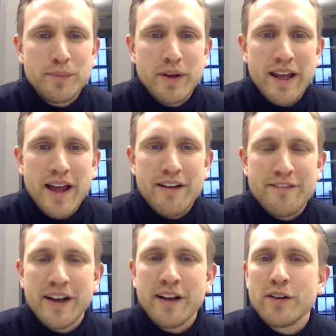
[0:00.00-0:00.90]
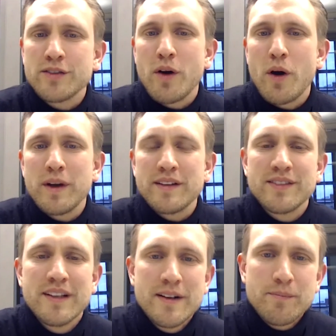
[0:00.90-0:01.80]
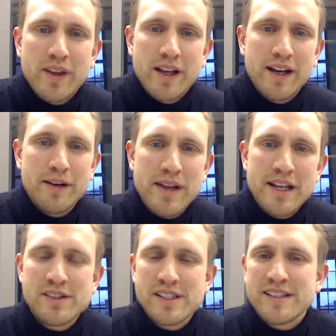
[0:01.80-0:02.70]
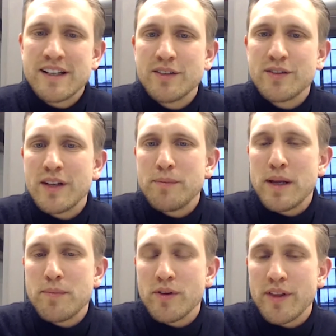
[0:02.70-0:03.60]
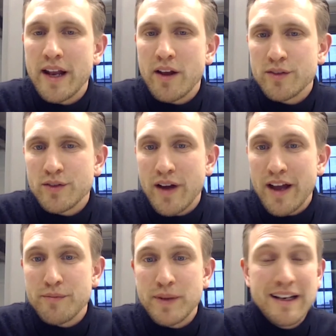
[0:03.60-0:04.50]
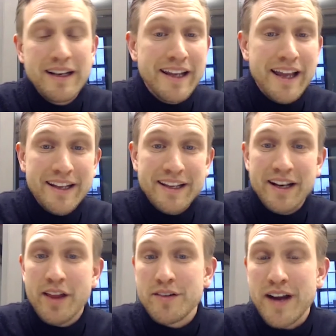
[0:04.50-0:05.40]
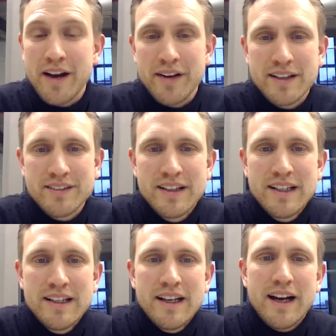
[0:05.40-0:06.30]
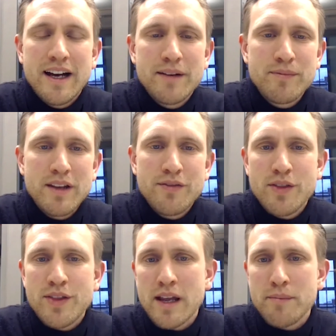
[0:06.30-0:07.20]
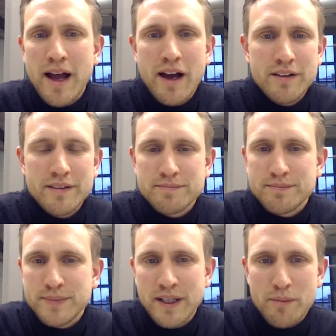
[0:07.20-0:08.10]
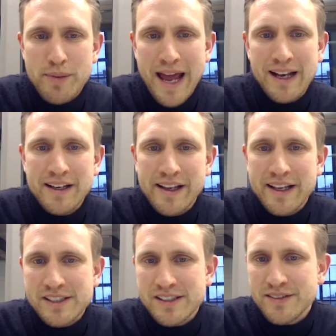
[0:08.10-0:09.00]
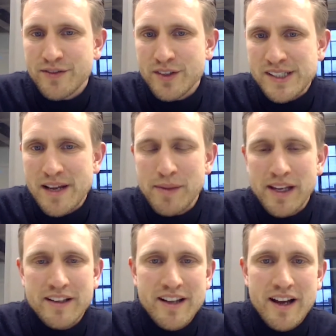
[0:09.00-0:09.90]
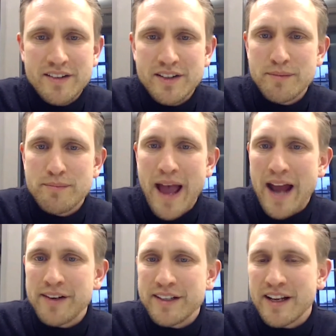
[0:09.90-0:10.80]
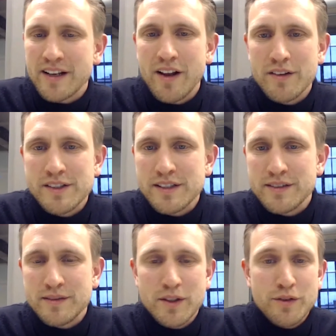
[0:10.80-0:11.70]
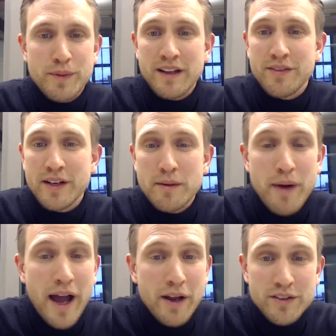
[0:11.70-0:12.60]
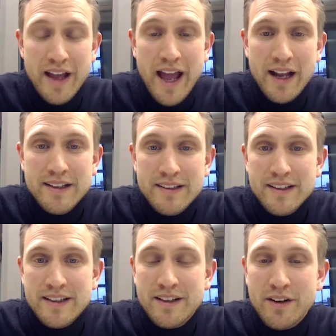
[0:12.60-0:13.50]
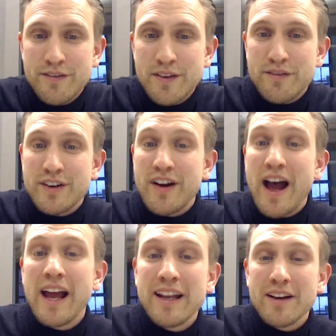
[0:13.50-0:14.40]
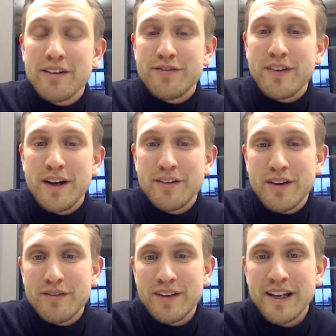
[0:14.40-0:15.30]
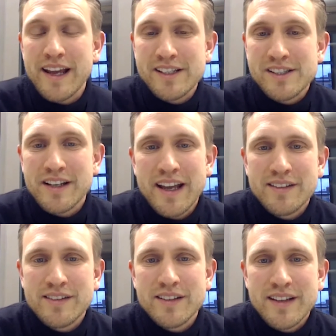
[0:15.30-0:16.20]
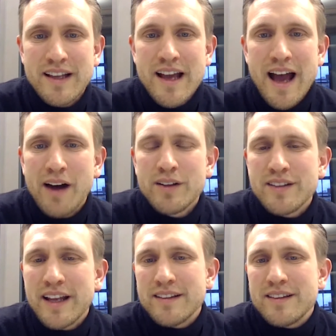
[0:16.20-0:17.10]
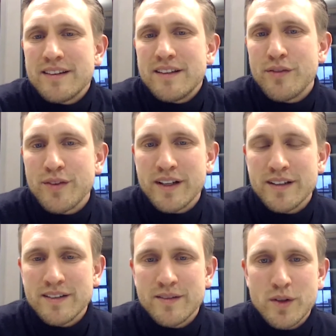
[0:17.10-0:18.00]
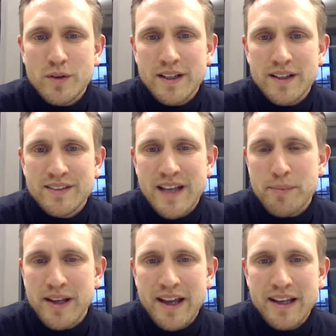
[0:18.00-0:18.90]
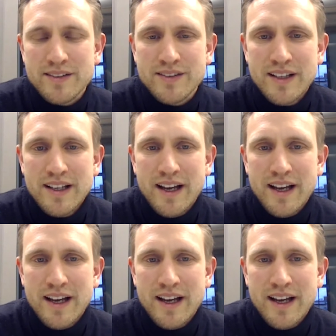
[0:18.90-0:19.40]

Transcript: But I find it also always interesting to see people that also have been litigating in other areas. If you think about, patent litigation for semiconductor battery technologies, you've been even in biotech, a variety of litigation cases. How is that different to a SEP case?